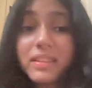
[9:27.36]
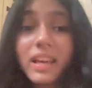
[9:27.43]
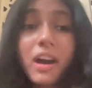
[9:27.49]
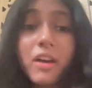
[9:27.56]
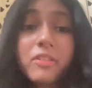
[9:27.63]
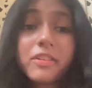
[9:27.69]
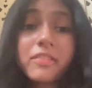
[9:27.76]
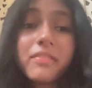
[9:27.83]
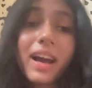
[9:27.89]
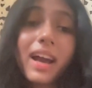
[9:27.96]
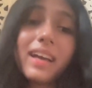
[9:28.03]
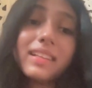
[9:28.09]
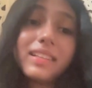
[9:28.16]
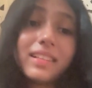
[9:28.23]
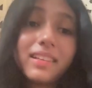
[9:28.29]
out of
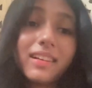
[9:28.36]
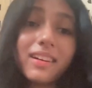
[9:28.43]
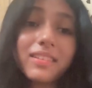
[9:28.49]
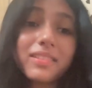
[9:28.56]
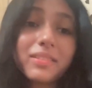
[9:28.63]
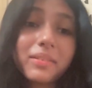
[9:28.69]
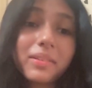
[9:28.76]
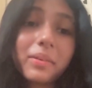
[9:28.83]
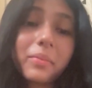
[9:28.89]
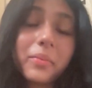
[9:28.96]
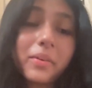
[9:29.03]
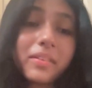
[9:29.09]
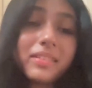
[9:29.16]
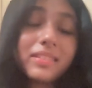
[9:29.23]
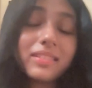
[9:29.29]
ideas, so they
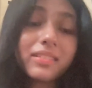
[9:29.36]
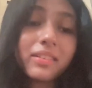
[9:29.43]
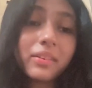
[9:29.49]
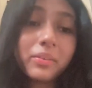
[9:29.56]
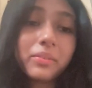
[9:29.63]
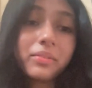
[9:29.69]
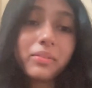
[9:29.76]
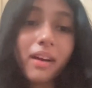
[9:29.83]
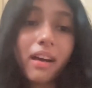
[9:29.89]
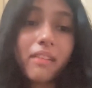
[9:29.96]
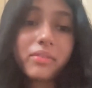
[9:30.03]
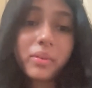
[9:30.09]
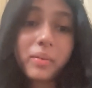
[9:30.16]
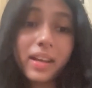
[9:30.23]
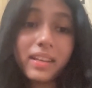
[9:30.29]
want you to
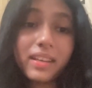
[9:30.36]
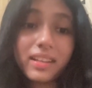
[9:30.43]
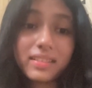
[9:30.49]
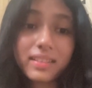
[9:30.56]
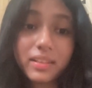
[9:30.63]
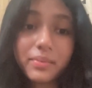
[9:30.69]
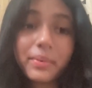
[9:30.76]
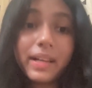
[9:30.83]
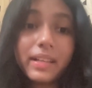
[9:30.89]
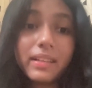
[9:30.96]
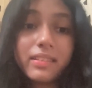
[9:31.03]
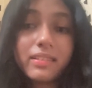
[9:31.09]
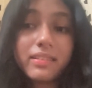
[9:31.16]
have no ideas as well.